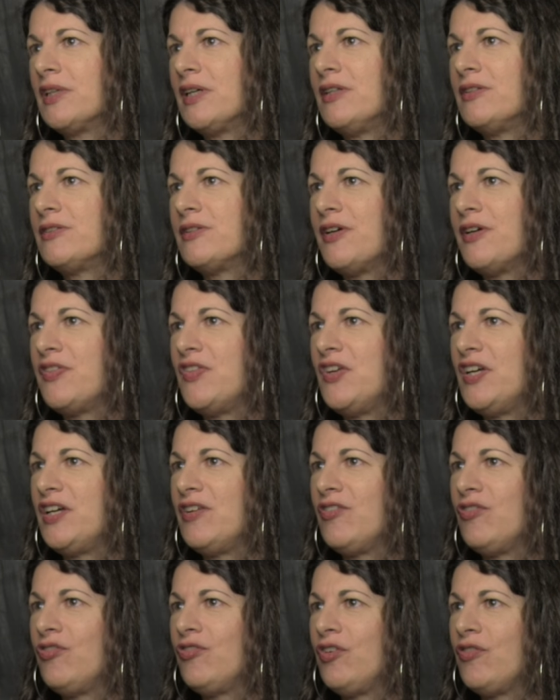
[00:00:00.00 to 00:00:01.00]
And so I think
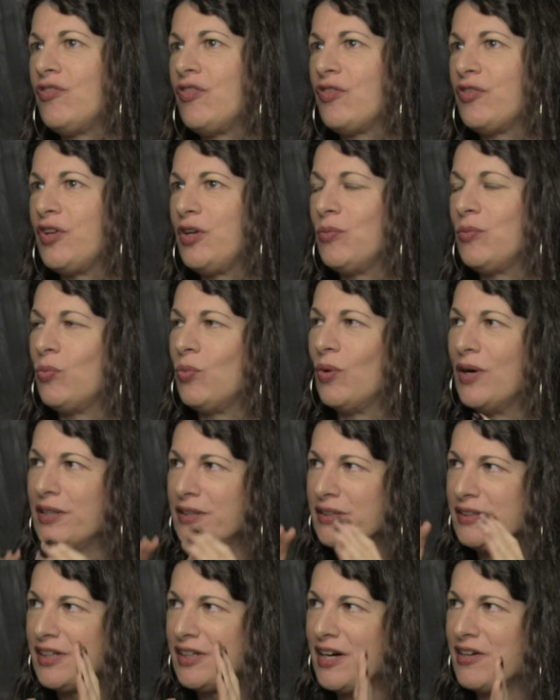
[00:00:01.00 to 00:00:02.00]
if there's only
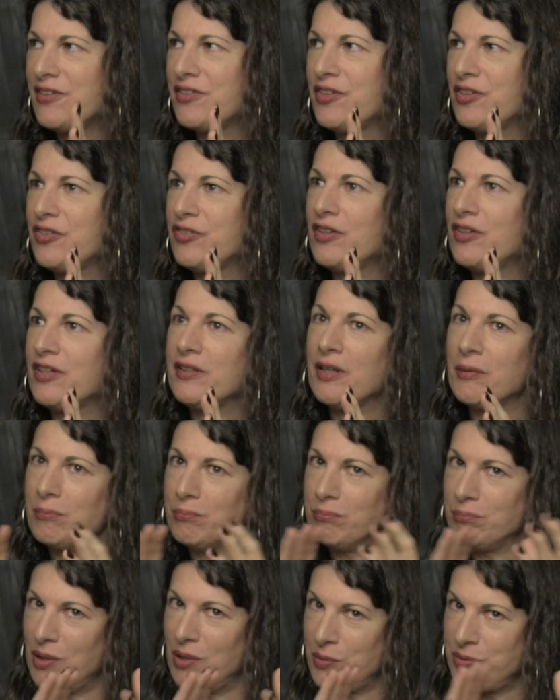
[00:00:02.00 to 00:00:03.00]
one characteristic that
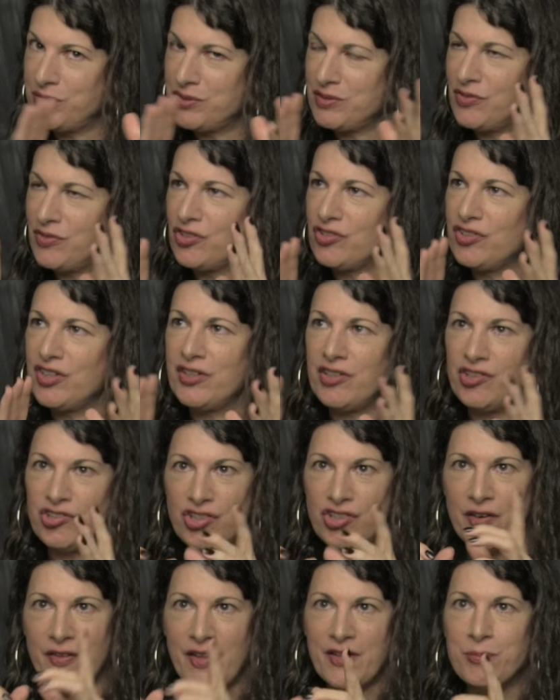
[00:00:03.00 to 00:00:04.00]
most of us tend to
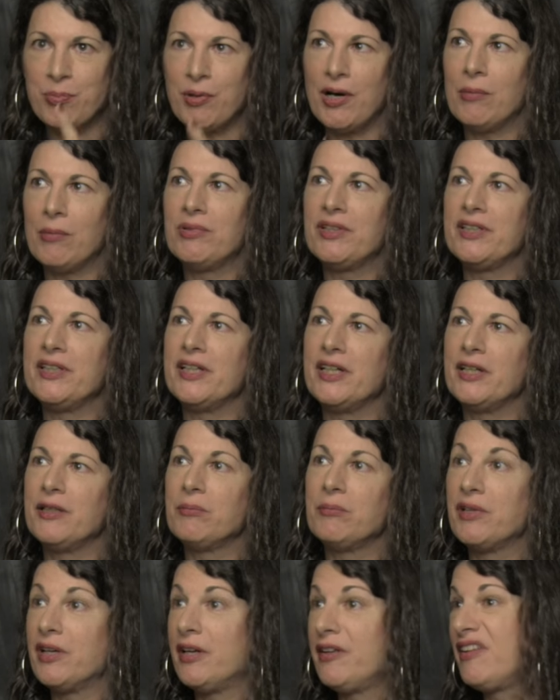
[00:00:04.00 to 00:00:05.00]
share, that's probably it.
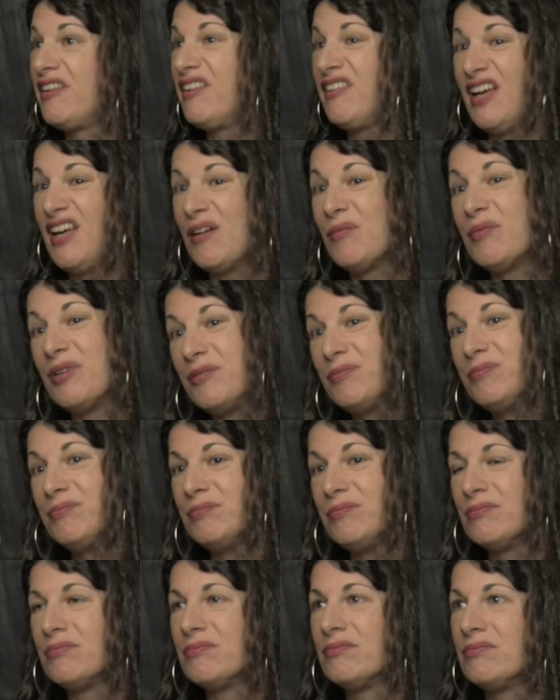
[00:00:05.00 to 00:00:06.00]
But other than that, we're
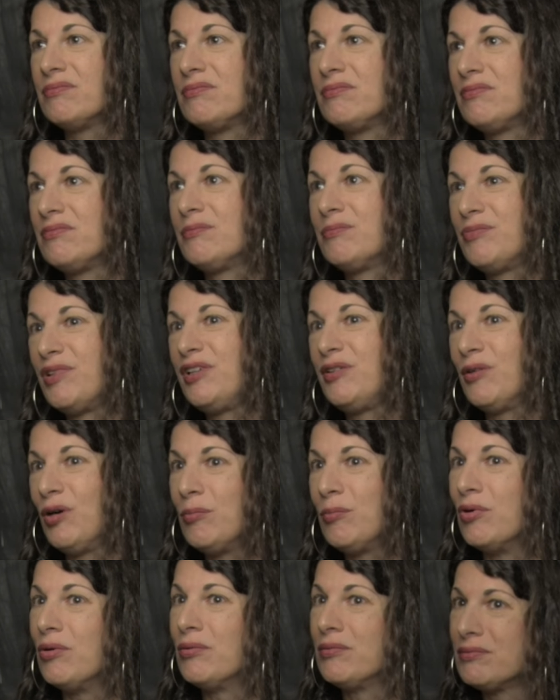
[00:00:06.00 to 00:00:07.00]
pretty
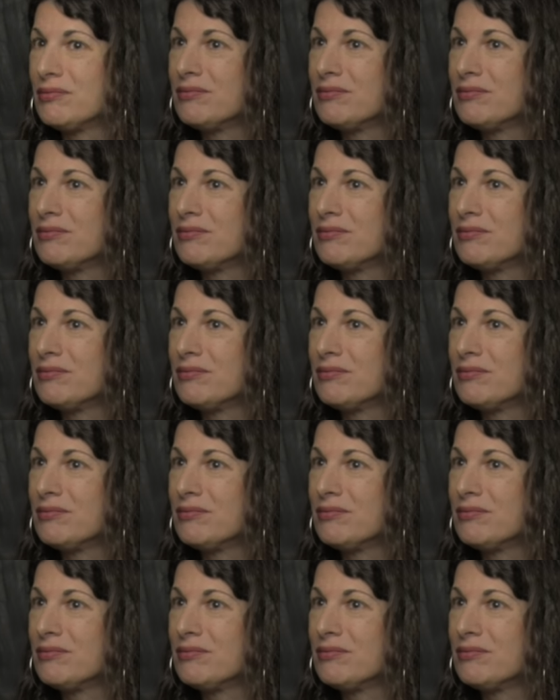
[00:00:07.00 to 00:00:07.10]
normal.